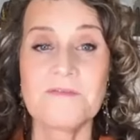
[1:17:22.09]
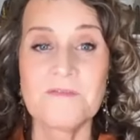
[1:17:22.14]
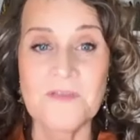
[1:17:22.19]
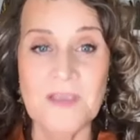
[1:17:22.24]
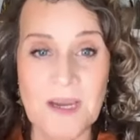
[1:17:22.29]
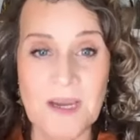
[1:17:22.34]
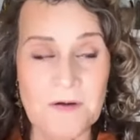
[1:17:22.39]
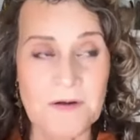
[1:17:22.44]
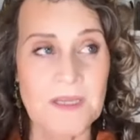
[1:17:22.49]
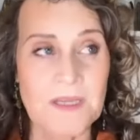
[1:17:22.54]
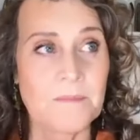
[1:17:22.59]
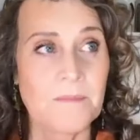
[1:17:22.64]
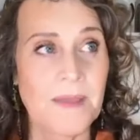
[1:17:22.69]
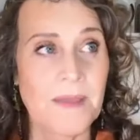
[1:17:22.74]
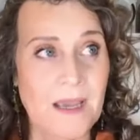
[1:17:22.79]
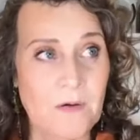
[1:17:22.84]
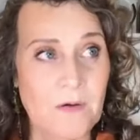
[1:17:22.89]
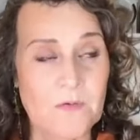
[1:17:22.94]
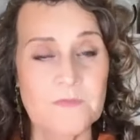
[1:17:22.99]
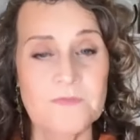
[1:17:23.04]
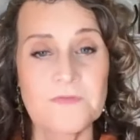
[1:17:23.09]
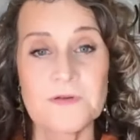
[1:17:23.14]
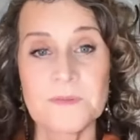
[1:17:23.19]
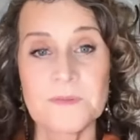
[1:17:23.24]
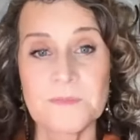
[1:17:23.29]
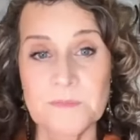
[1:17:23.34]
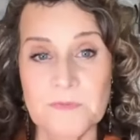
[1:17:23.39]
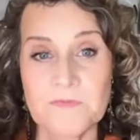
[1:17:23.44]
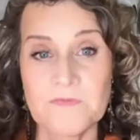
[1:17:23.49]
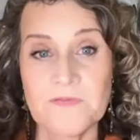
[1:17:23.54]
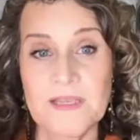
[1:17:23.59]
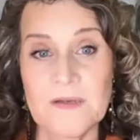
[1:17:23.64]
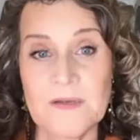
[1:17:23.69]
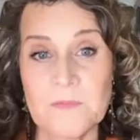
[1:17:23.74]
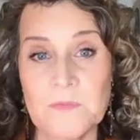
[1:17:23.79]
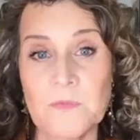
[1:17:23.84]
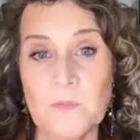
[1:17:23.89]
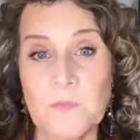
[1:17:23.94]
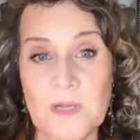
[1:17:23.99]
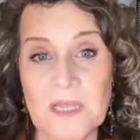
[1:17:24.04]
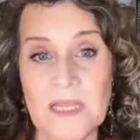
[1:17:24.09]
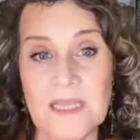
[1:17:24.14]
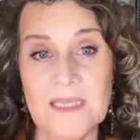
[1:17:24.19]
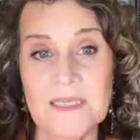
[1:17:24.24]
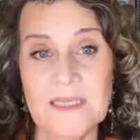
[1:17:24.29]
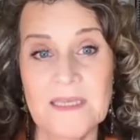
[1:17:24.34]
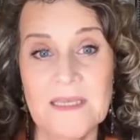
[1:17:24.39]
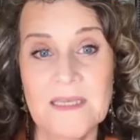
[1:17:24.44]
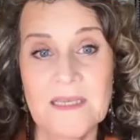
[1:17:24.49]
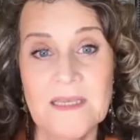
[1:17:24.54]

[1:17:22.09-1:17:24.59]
very powerful and profound way.